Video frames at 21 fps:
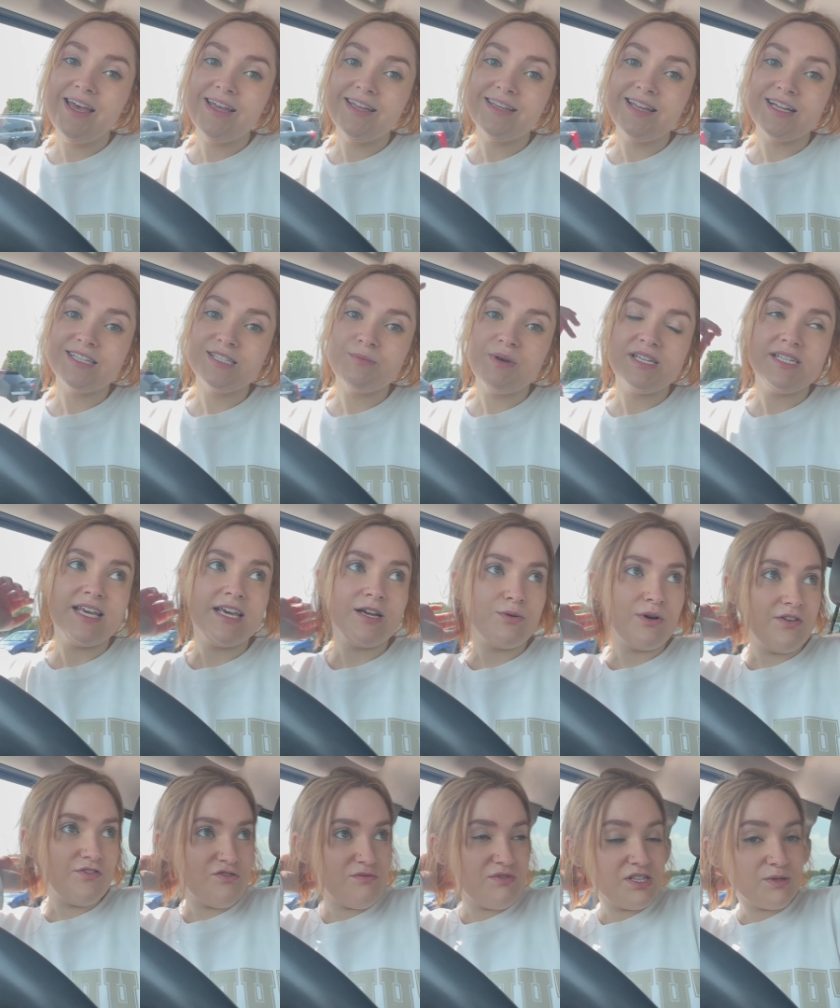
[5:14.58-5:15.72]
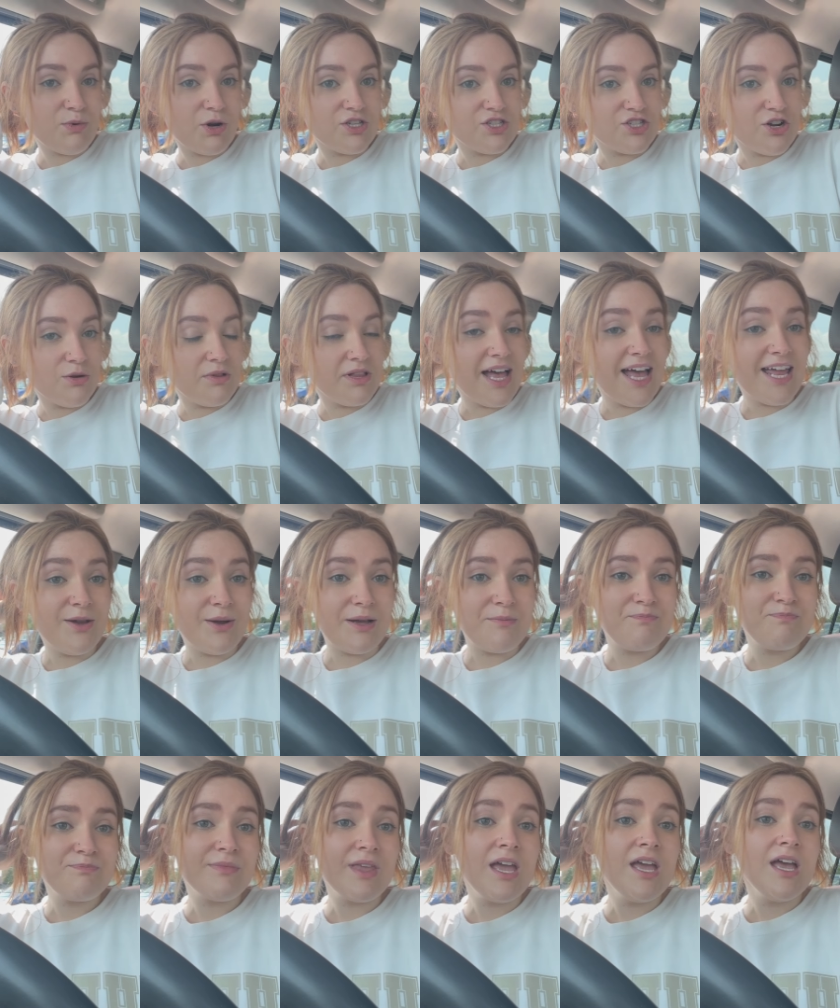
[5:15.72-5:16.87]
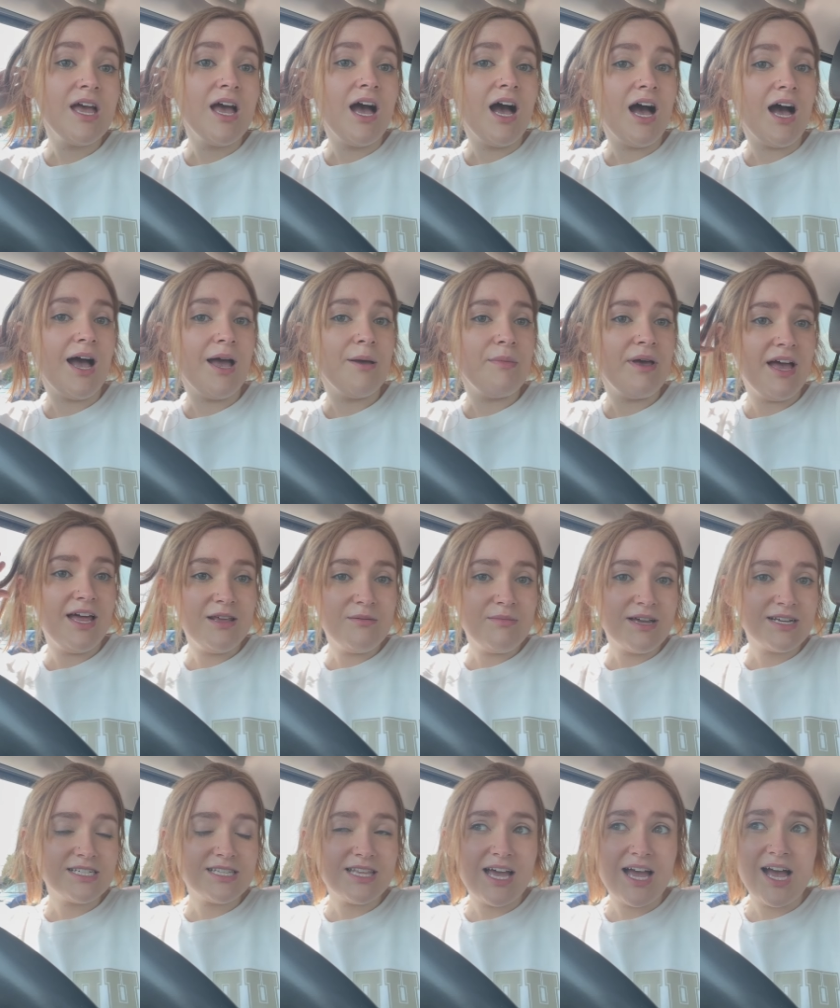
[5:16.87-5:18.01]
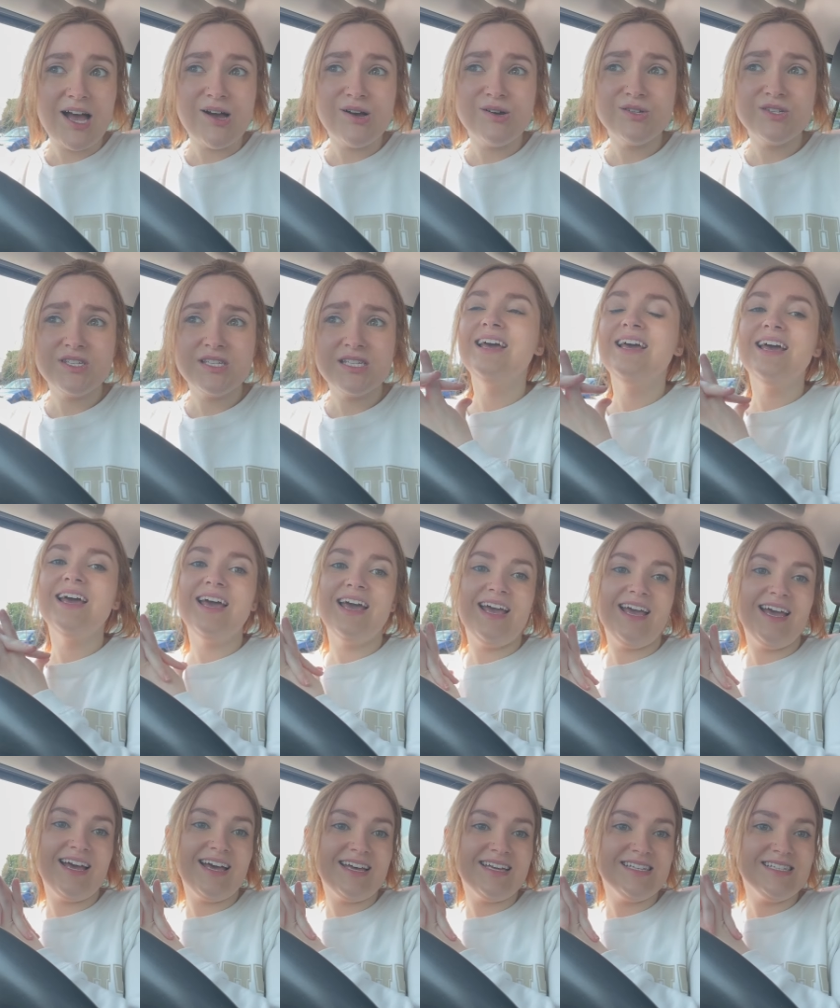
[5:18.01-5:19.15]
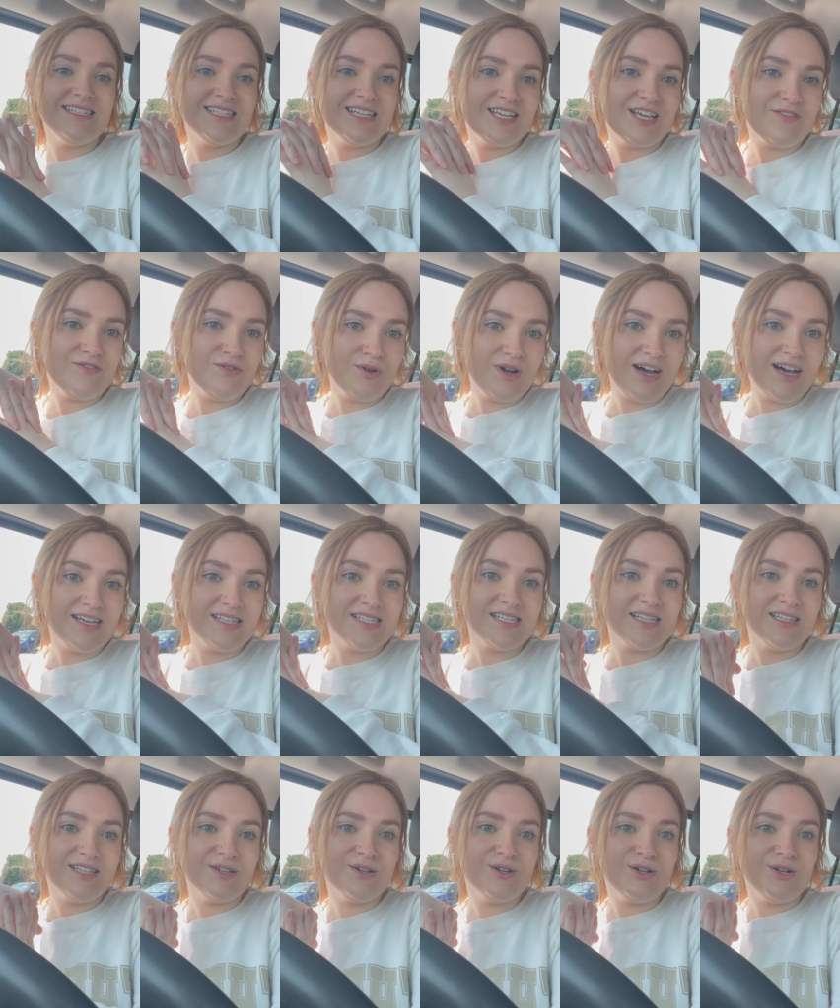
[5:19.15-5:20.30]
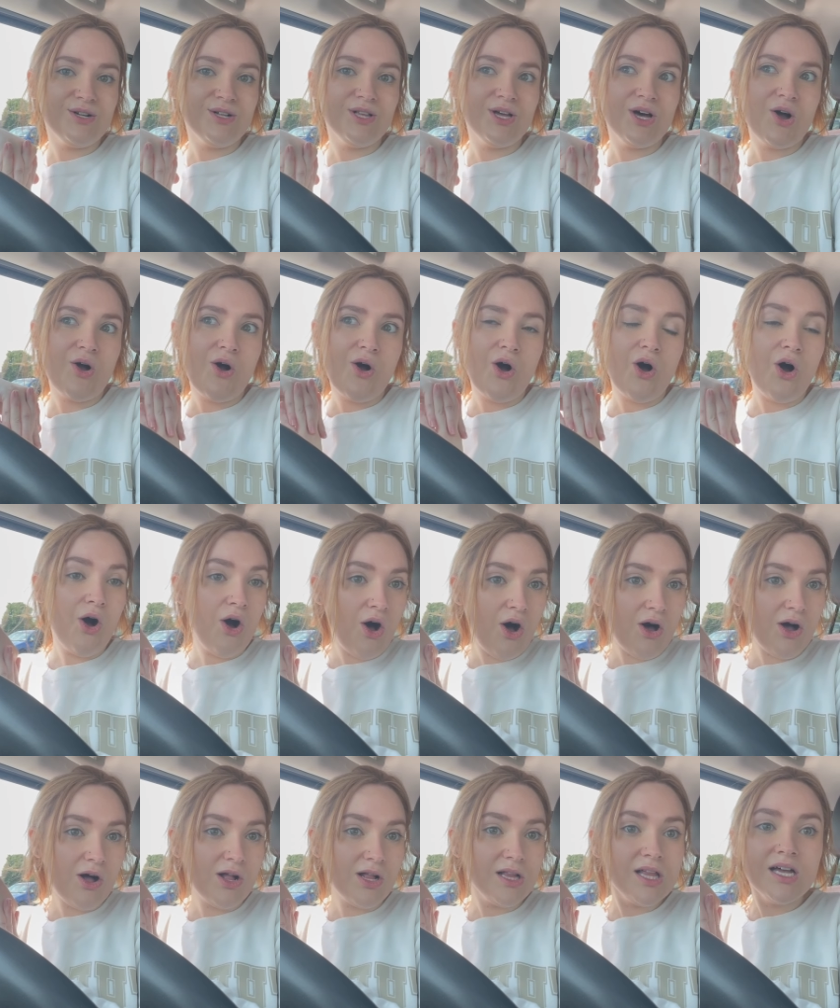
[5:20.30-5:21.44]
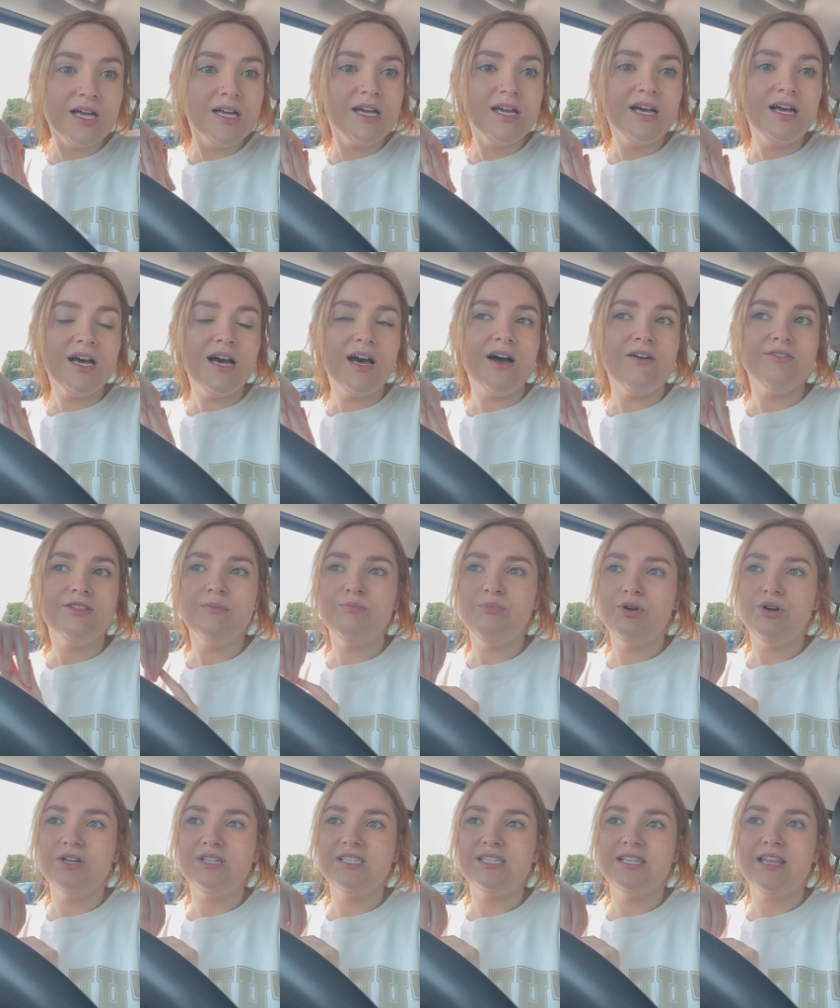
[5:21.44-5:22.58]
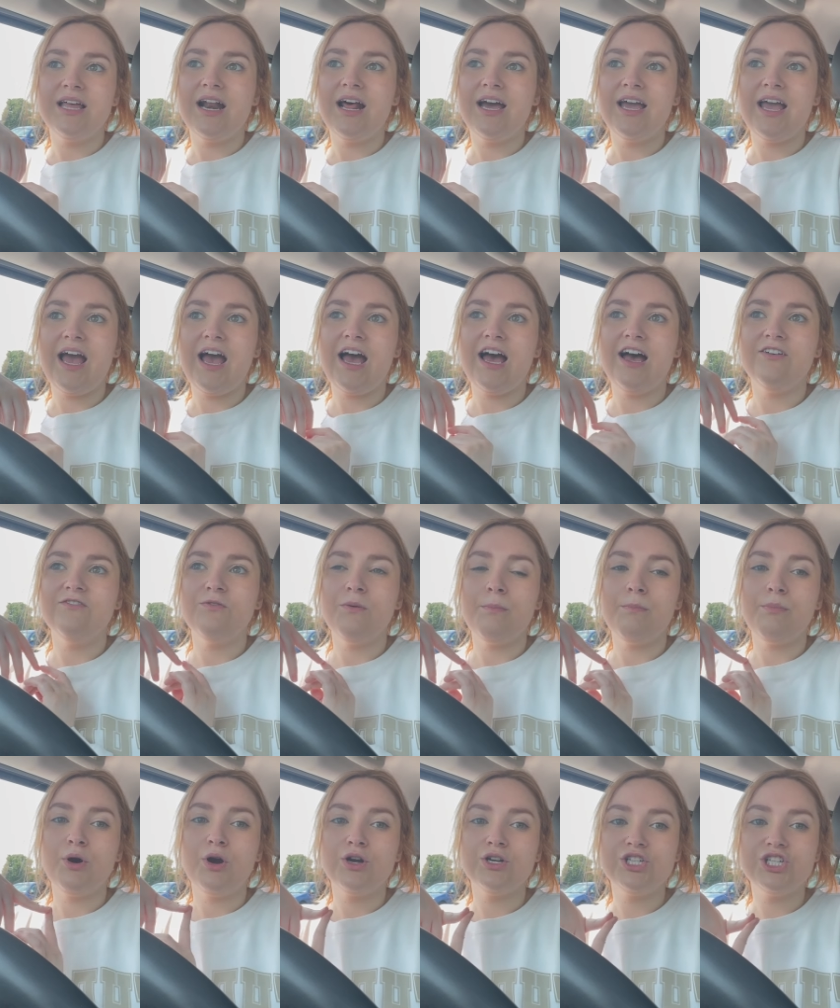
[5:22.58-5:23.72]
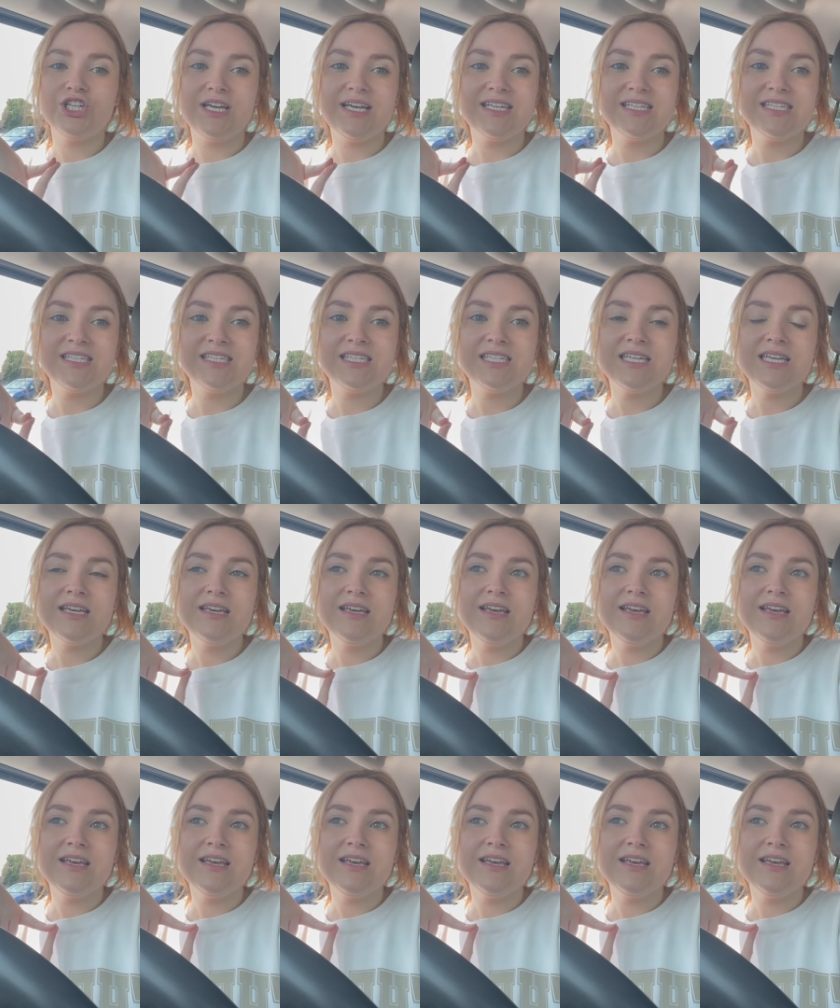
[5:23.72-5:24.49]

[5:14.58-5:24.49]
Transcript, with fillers: that's my takeaway from this Barnes & Noble. Anyway, I'm heading back to the house and give you guys a little haul of the books that I have purchased